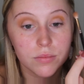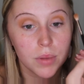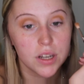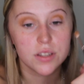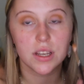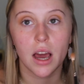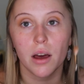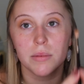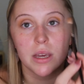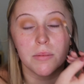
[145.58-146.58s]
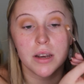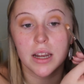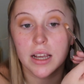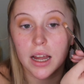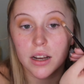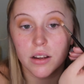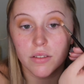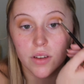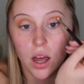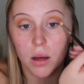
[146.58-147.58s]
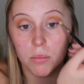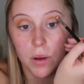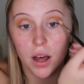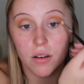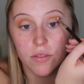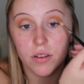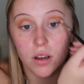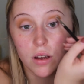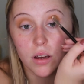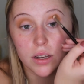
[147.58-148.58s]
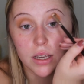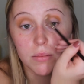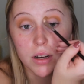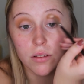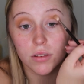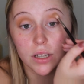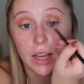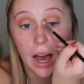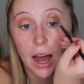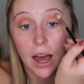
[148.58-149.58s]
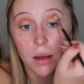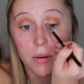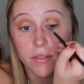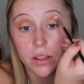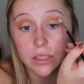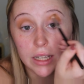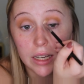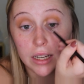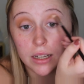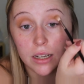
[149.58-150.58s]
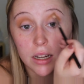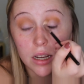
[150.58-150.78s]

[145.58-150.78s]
But you see how I'm keeping it kind of above, keeping it really high above the lid?